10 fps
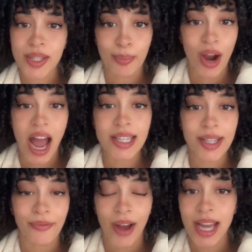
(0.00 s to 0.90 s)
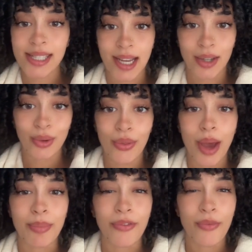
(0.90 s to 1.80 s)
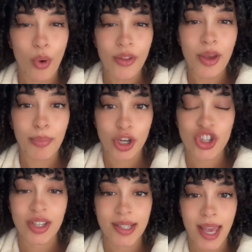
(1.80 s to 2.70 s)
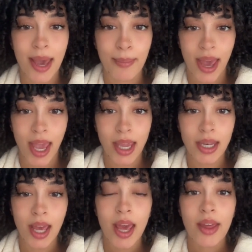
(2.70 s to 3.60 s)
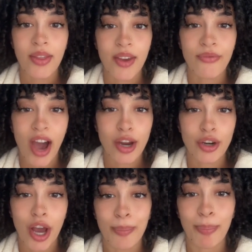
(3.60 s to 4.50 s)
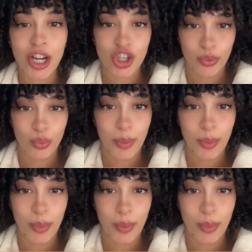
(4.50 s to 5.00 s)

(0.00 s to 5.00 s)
Bumble prides itself on being an app conceived and created by a woman,